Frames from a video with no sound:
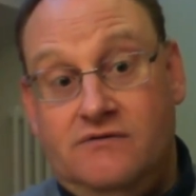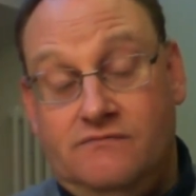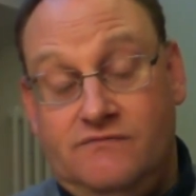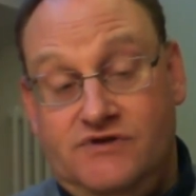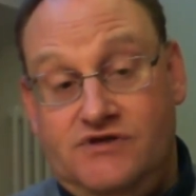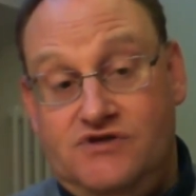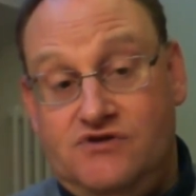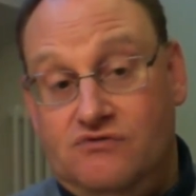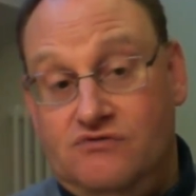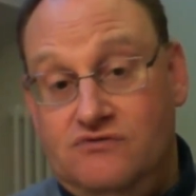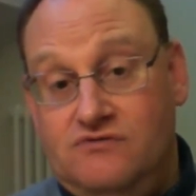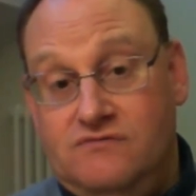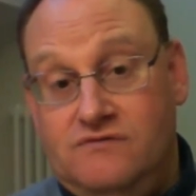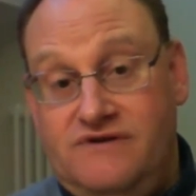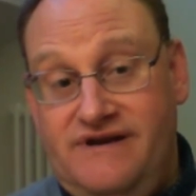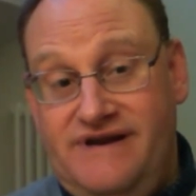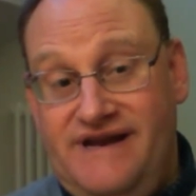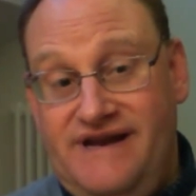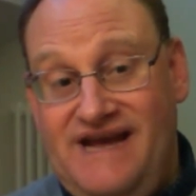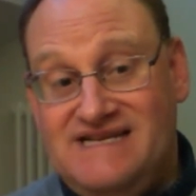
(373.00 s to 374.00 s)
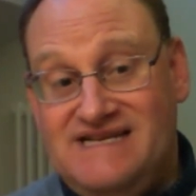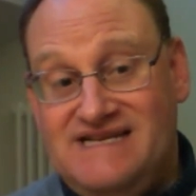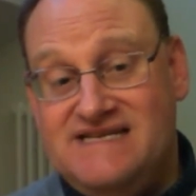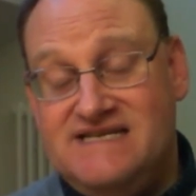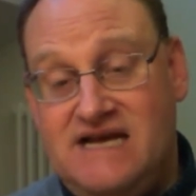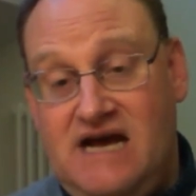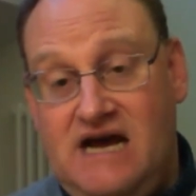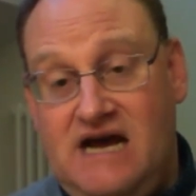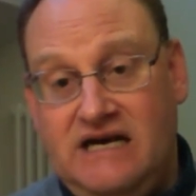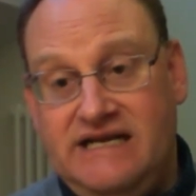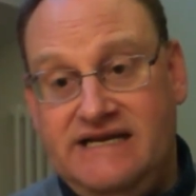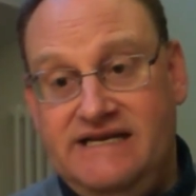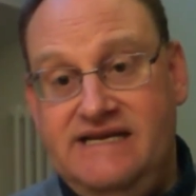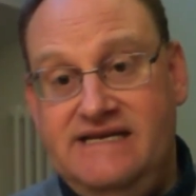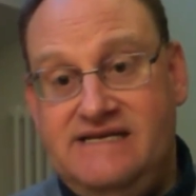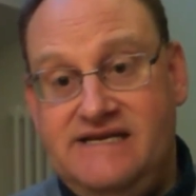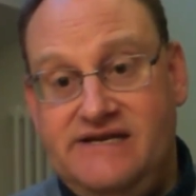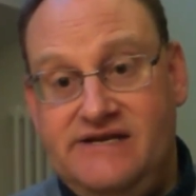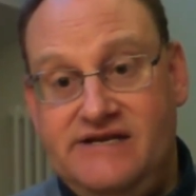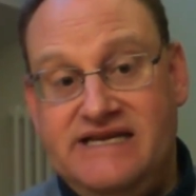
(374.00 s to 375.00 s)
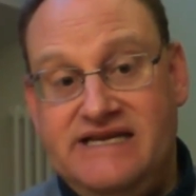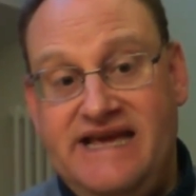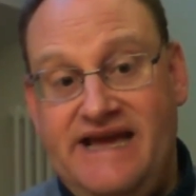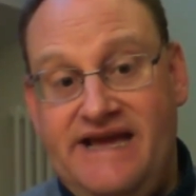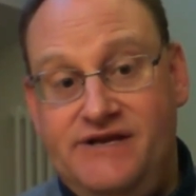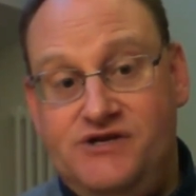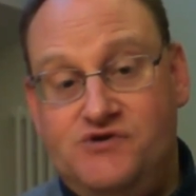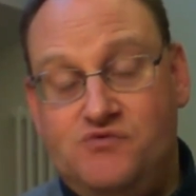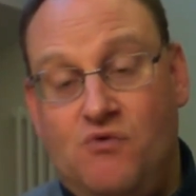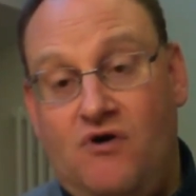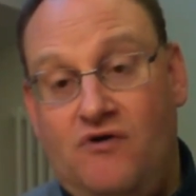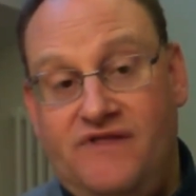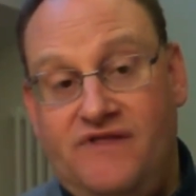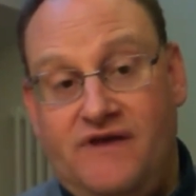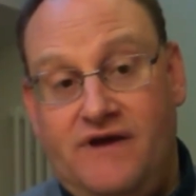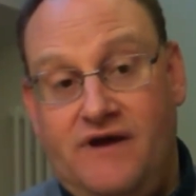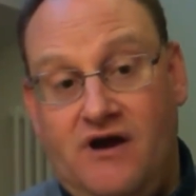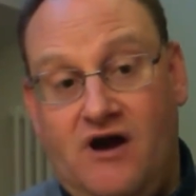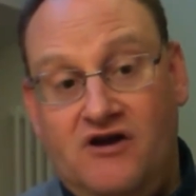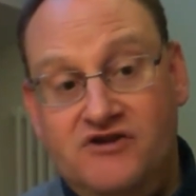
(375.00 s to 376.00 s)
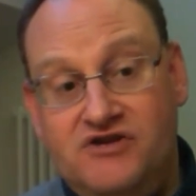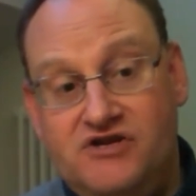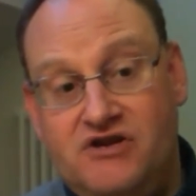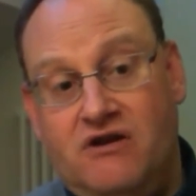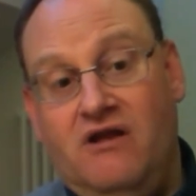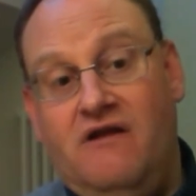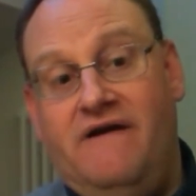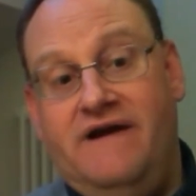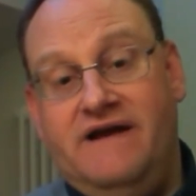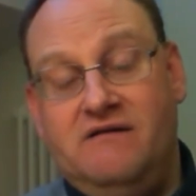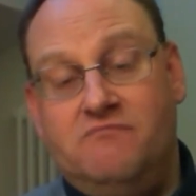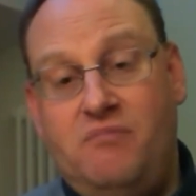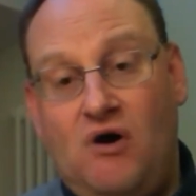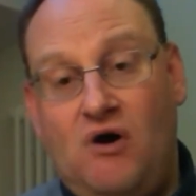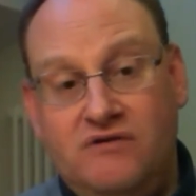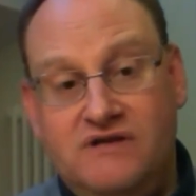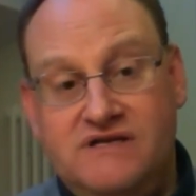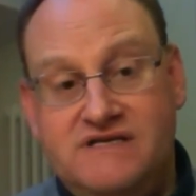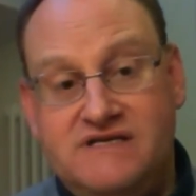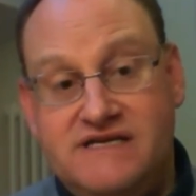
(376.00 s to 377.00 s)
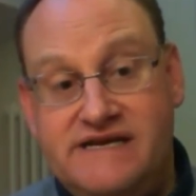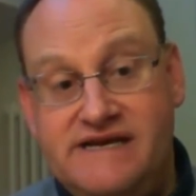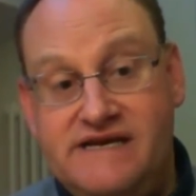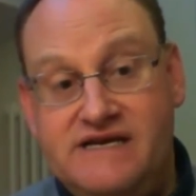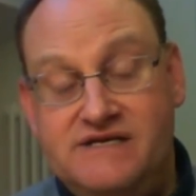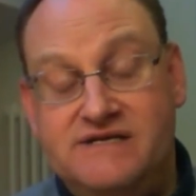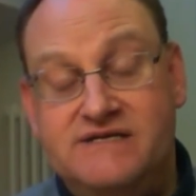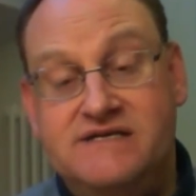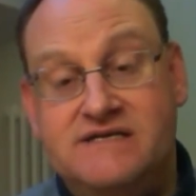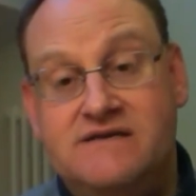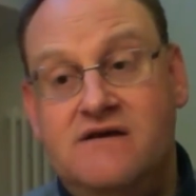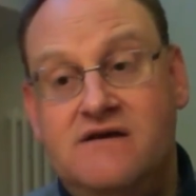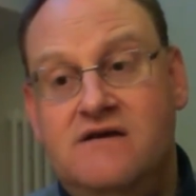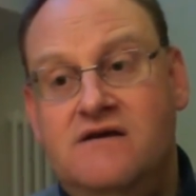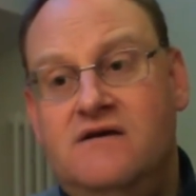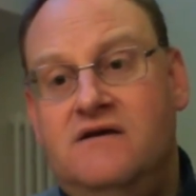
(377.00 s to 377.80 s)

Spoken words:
you don't necessarily need to engage what the underlying policy is.